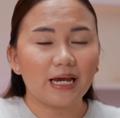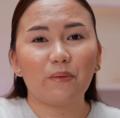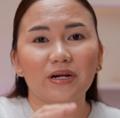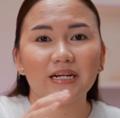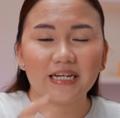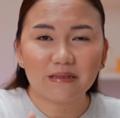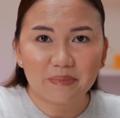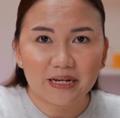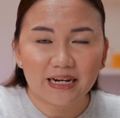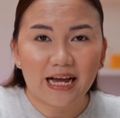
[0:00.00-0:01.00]
I wanna
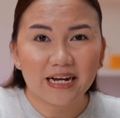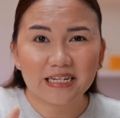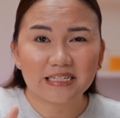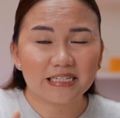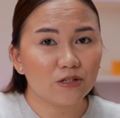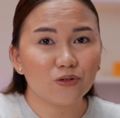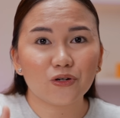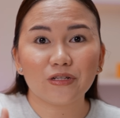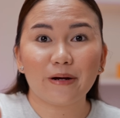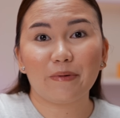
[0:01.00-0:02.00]
nitpick lang is
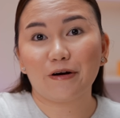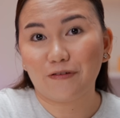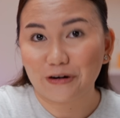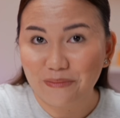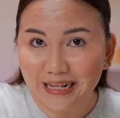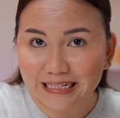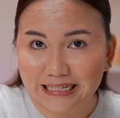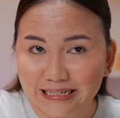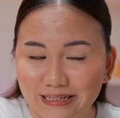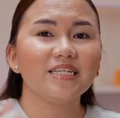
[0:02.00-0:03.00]
siguro the
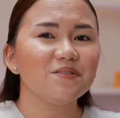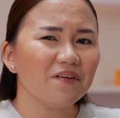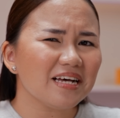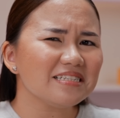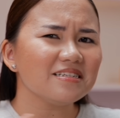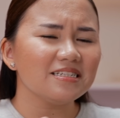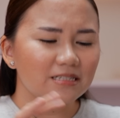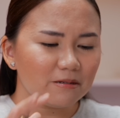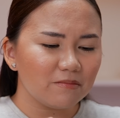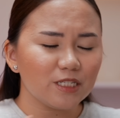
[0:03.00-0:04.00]
performance. It's fast and
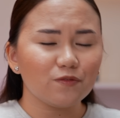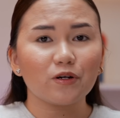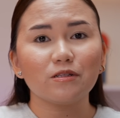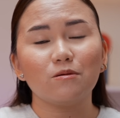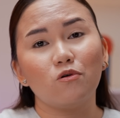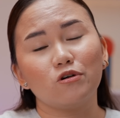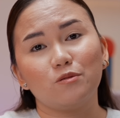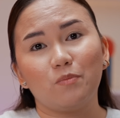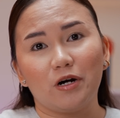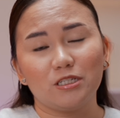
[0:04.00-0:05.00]
seamless for the
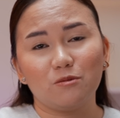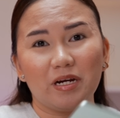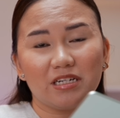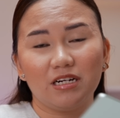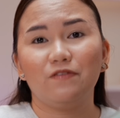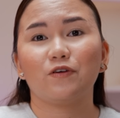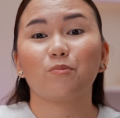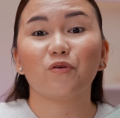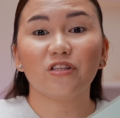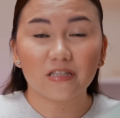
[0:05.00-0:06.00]
most part, especially for
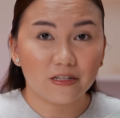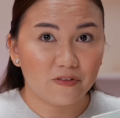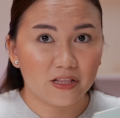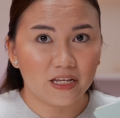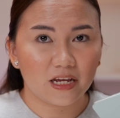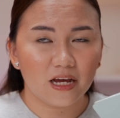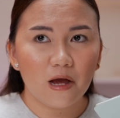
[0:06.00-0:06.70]
productivity.